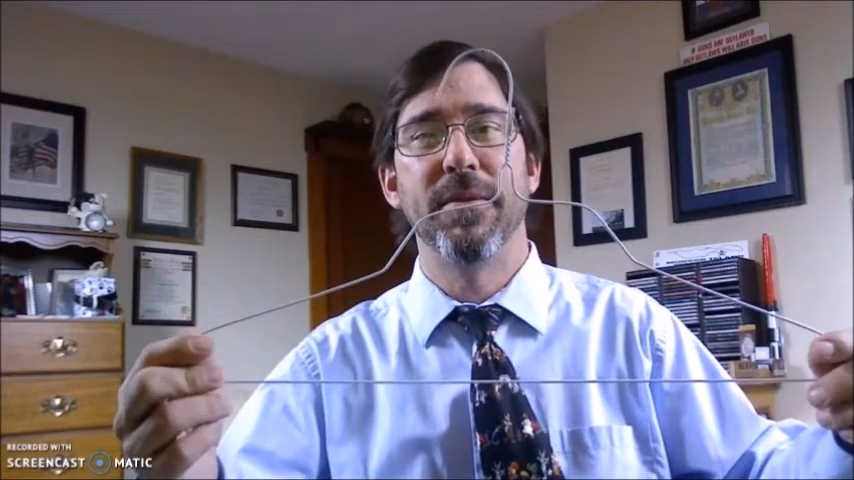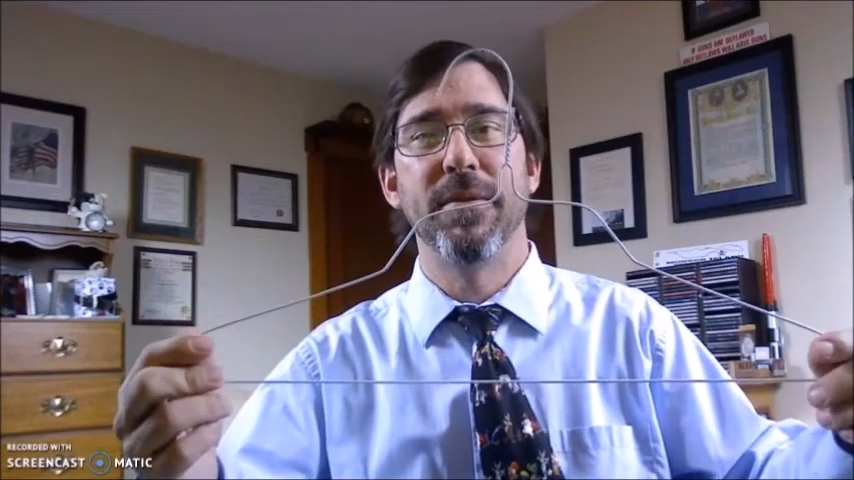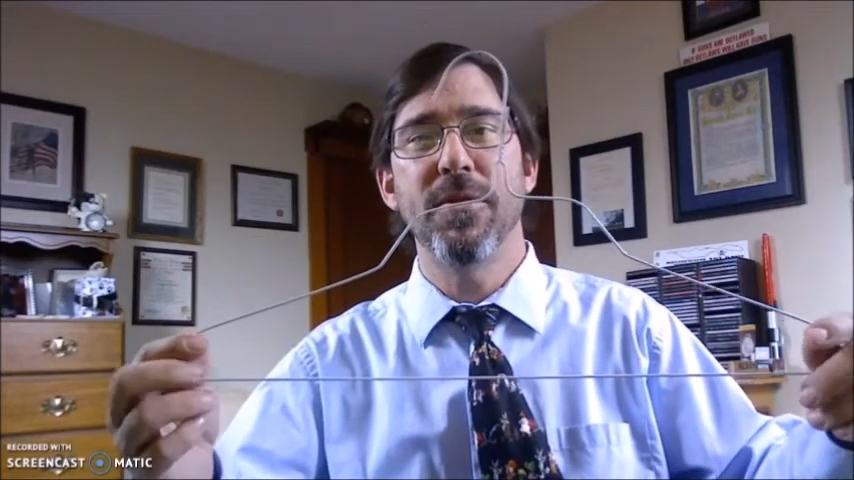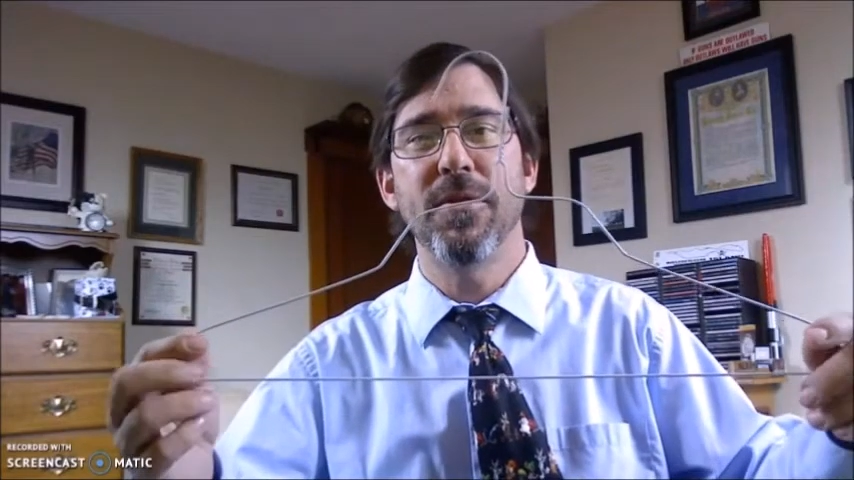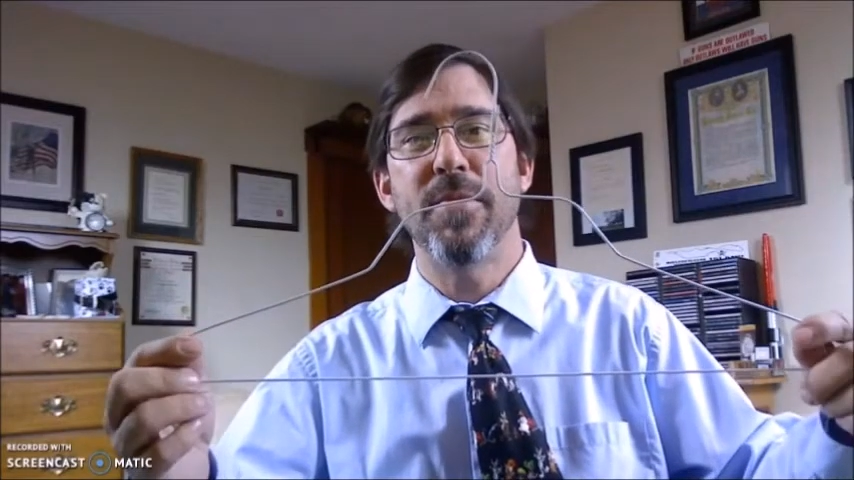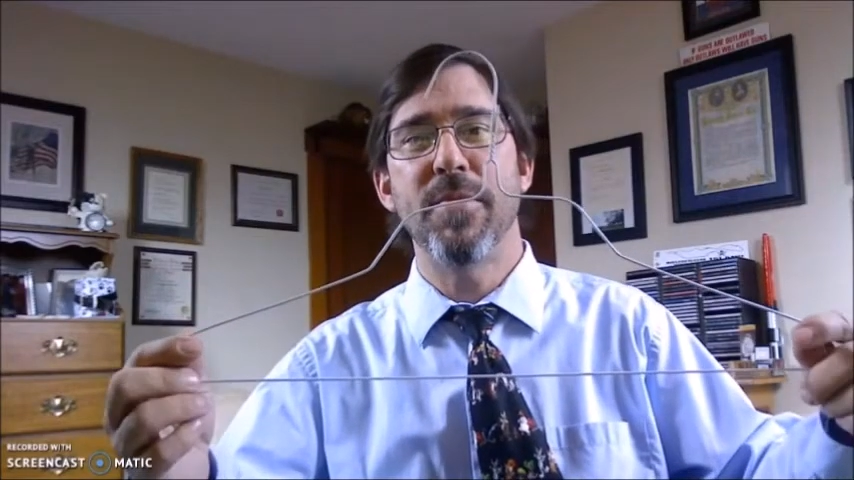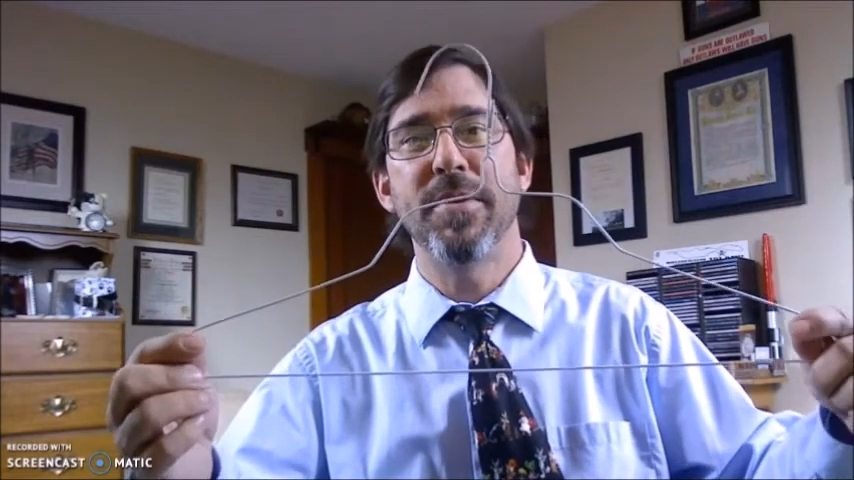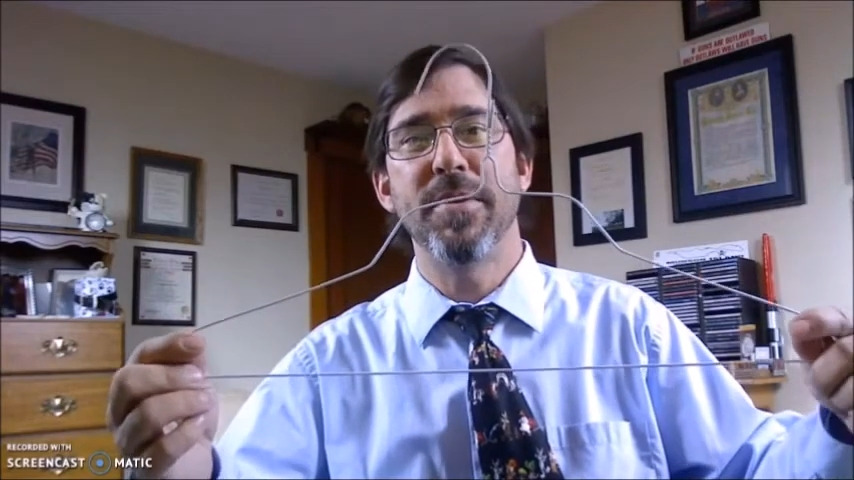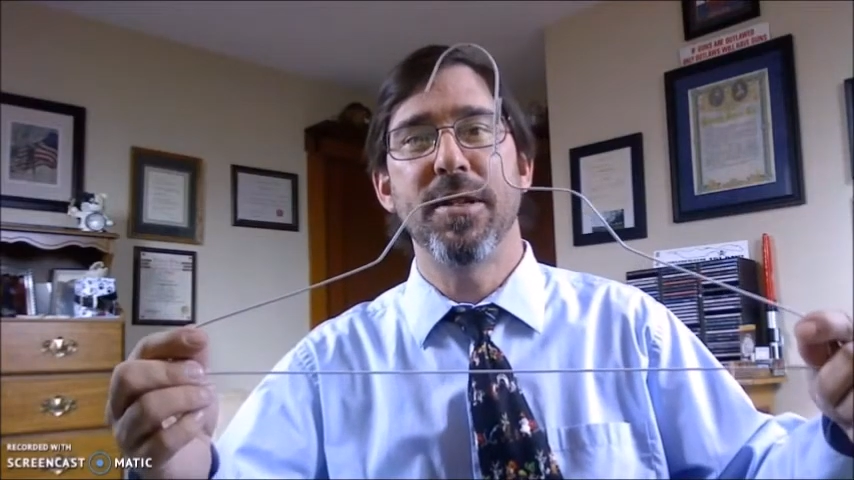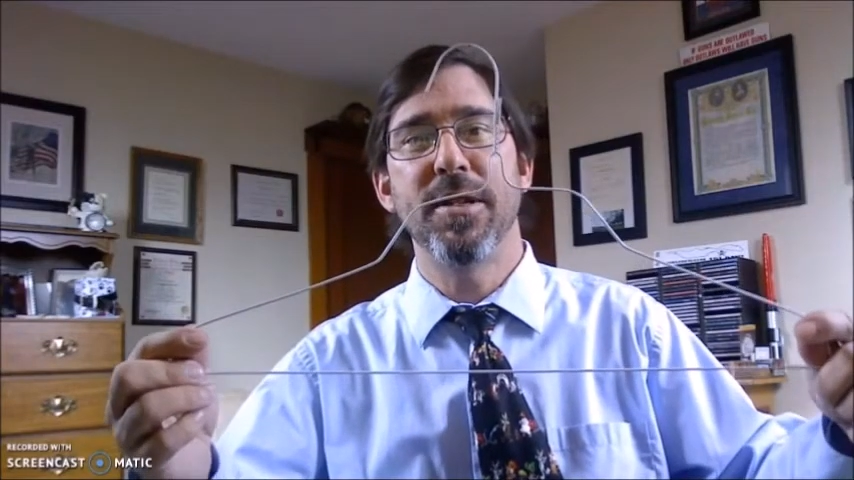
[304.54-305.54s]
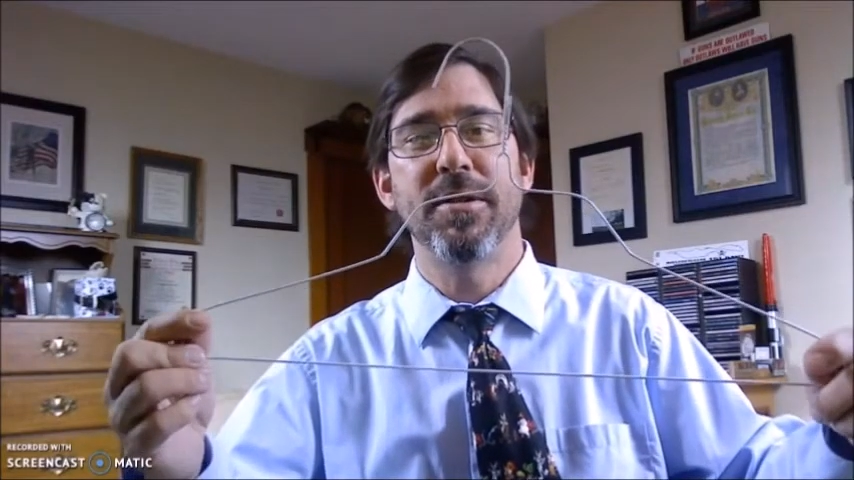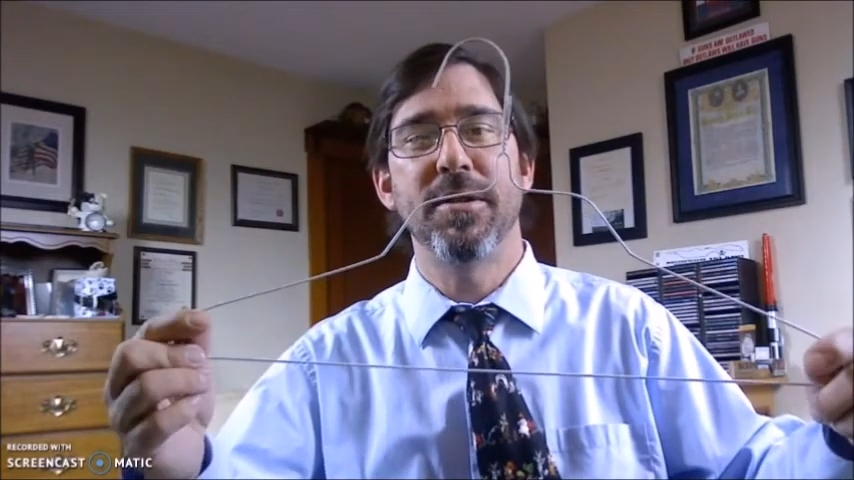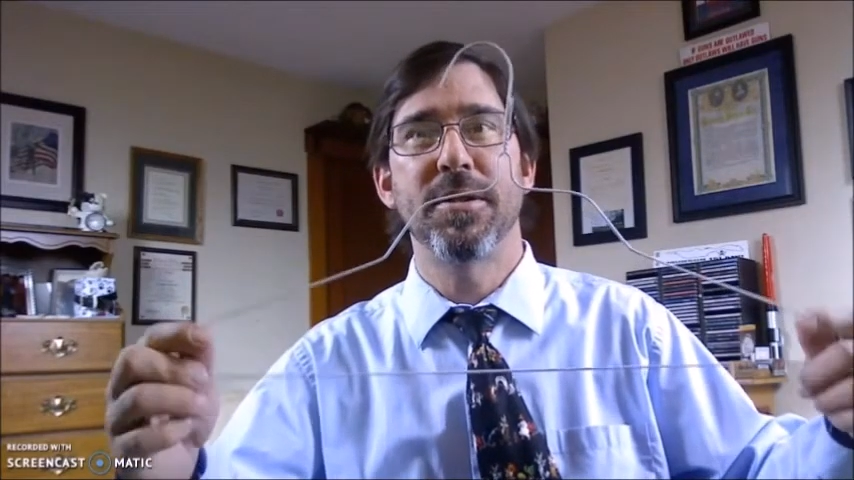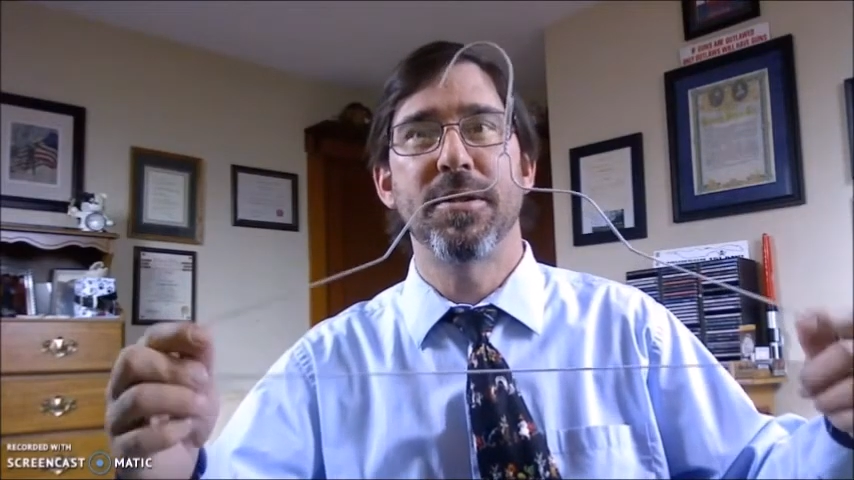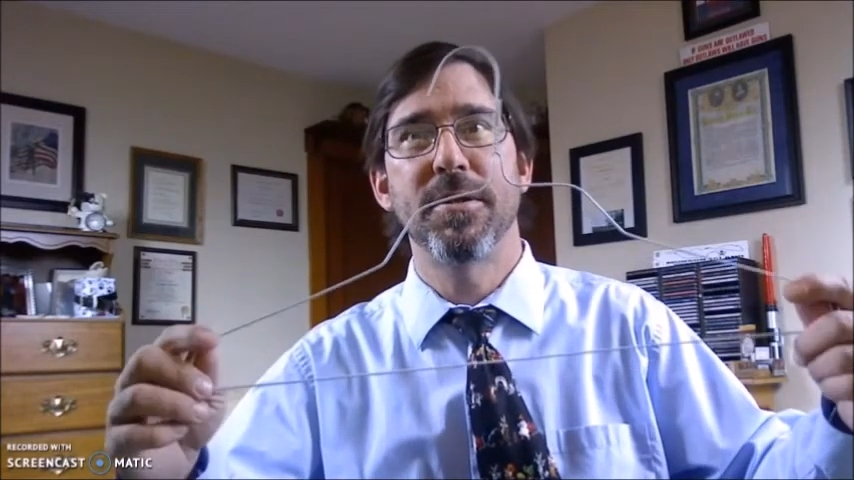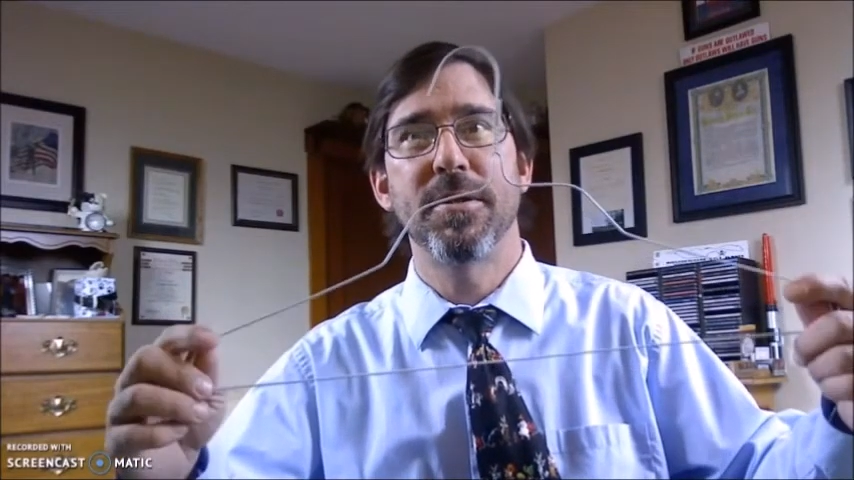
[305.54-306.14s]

No, mommy dearest,